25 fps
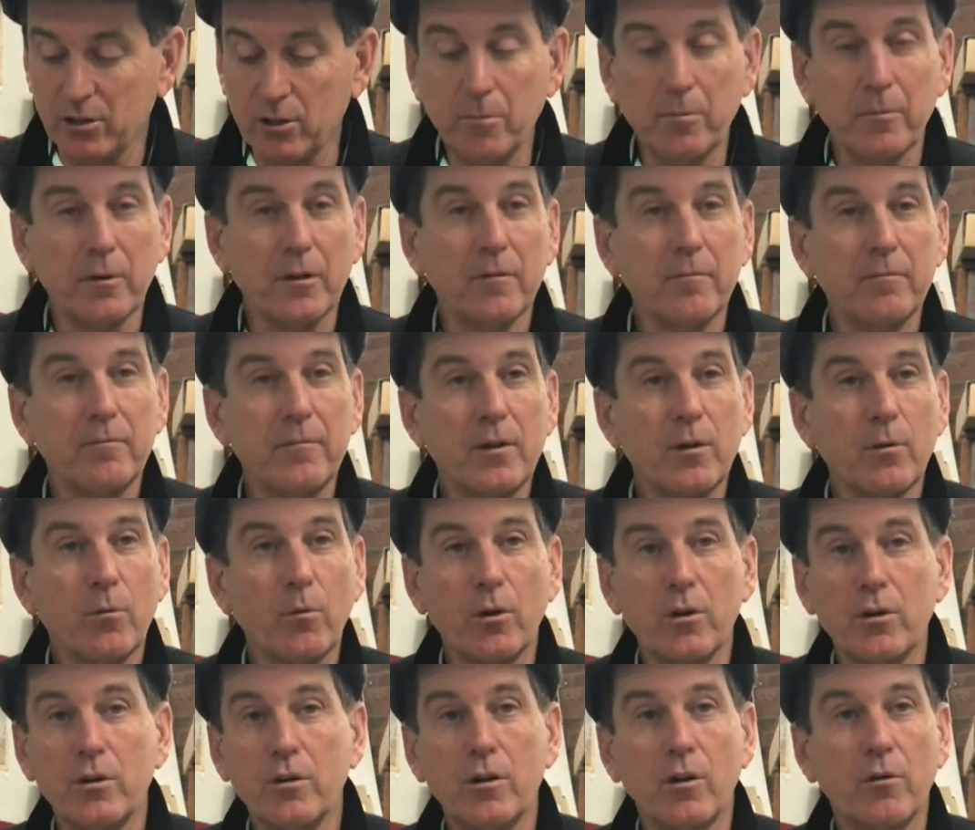aluminum
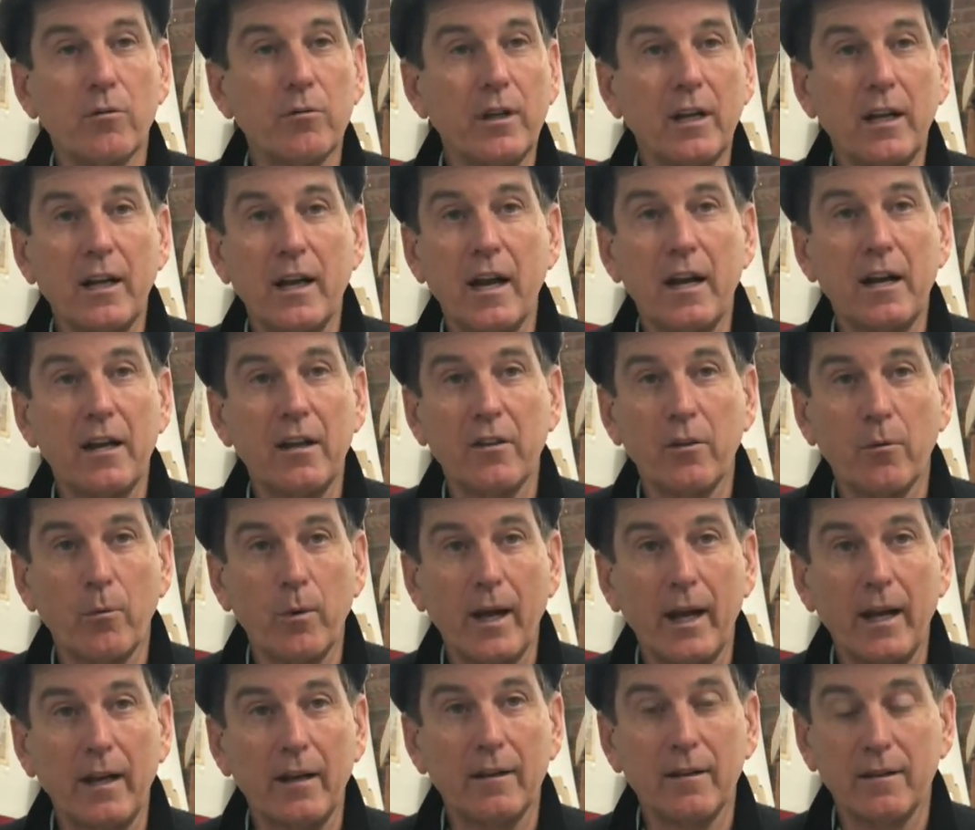where you don't need any of the
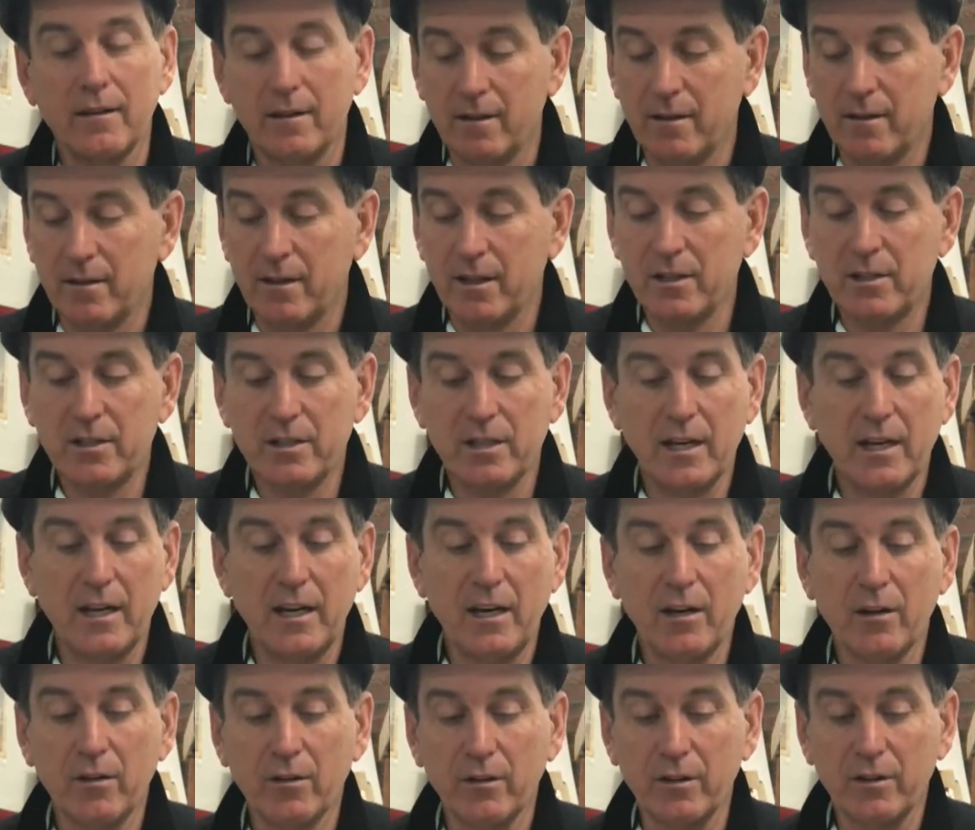weight. This thing
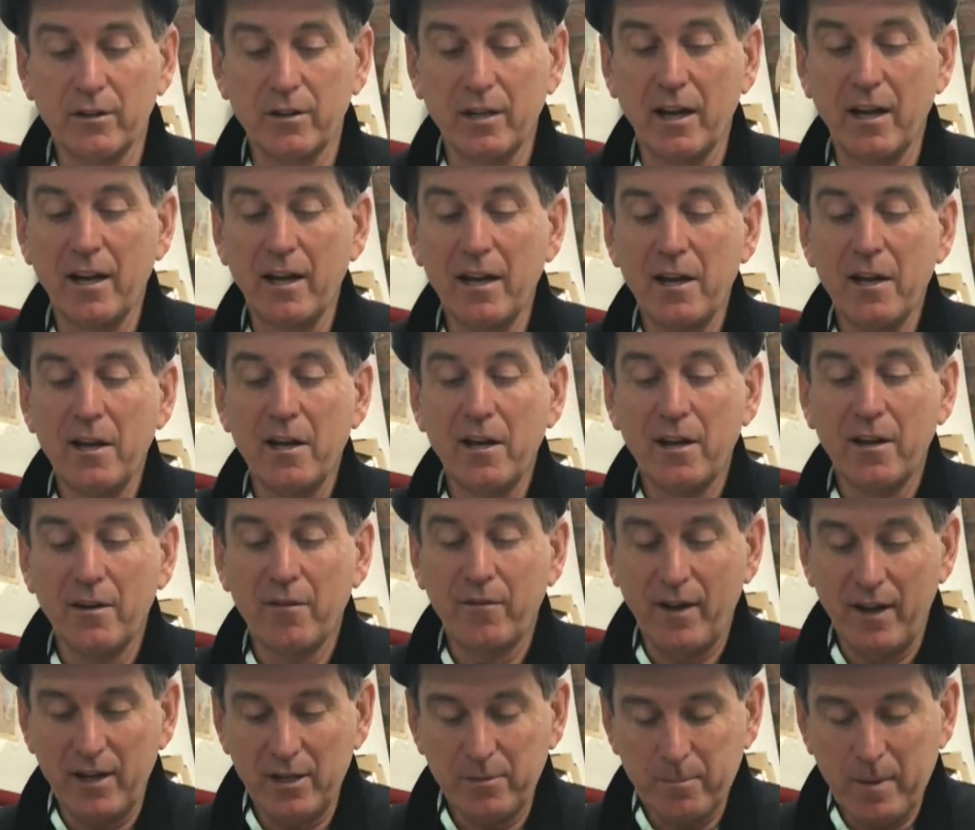here is
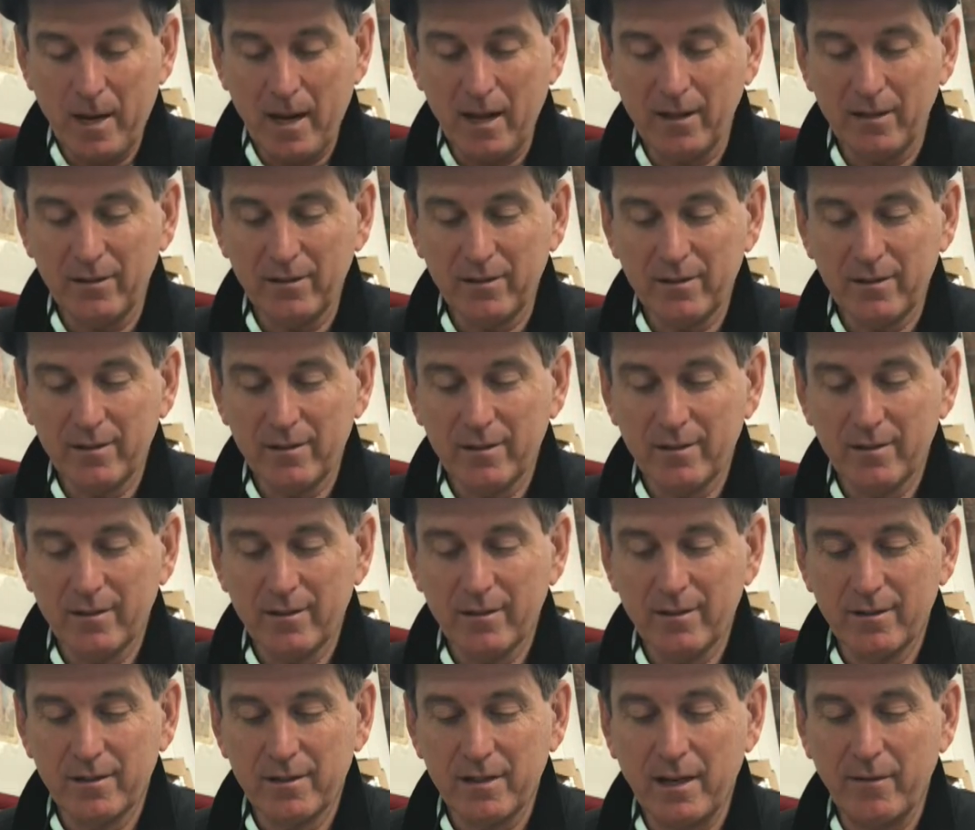face balanced,
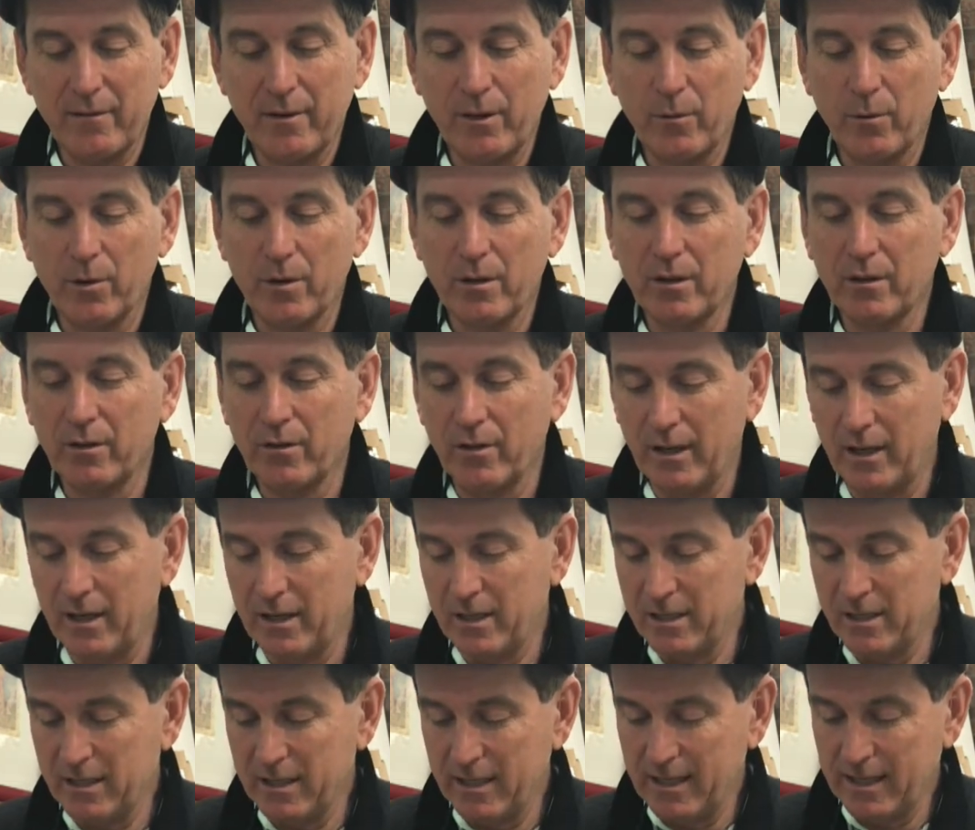71
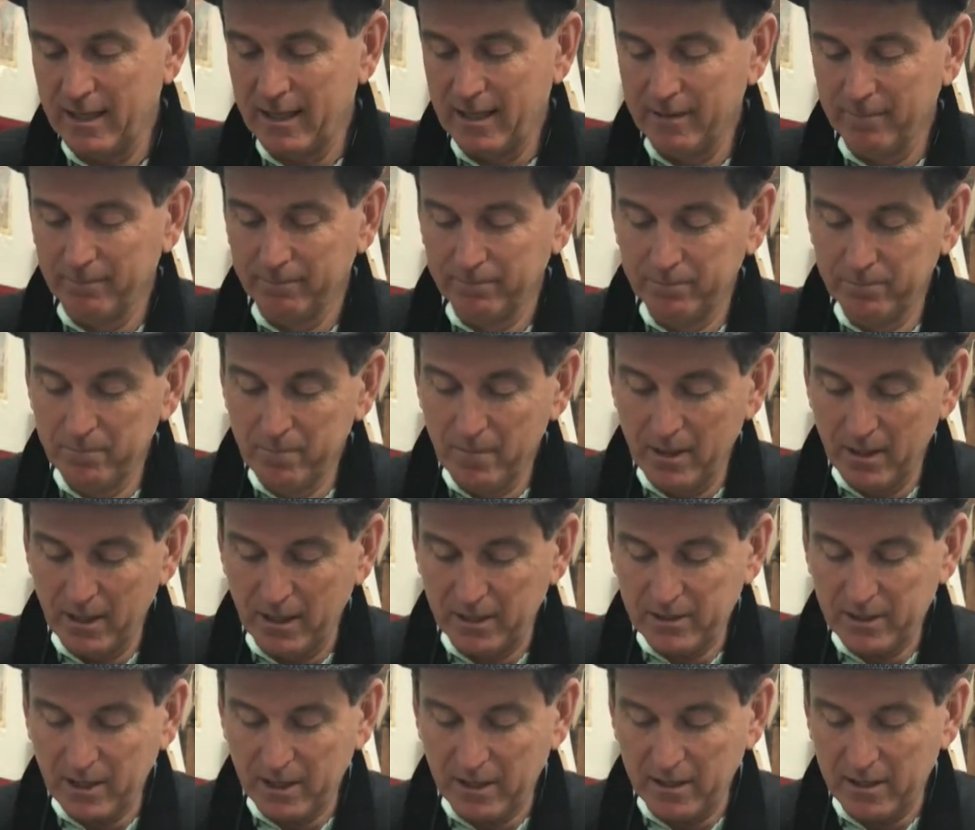degrees.
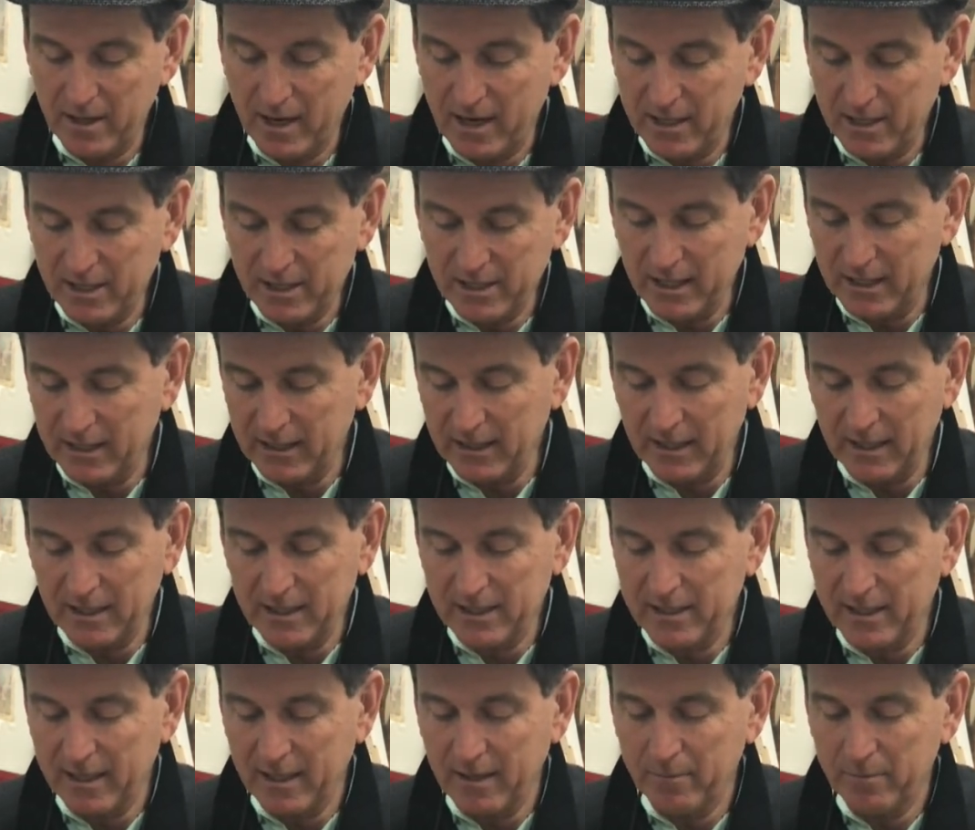It's got a nice
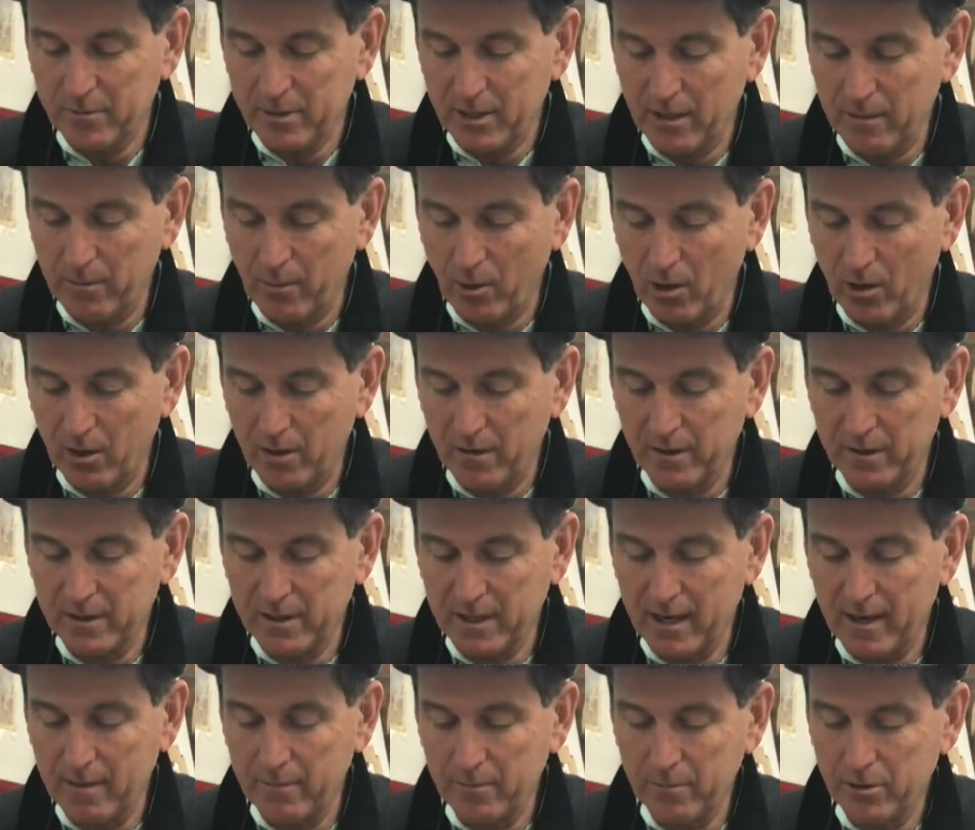sightline set up, T-bar on the
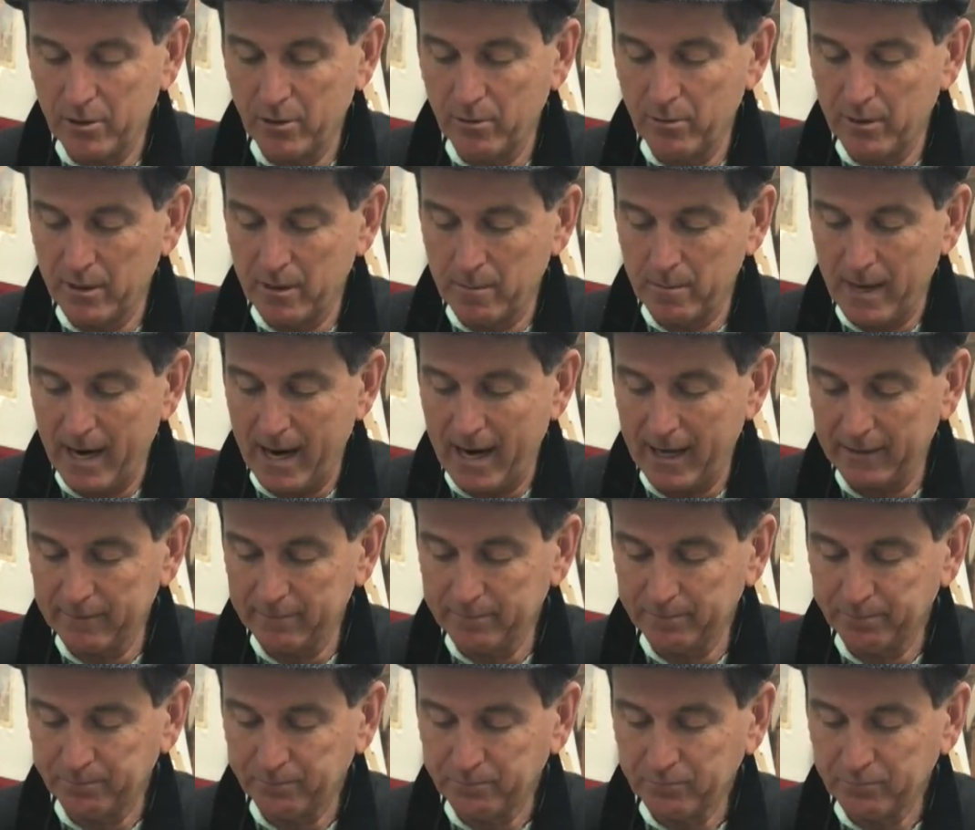top, 2 in the back.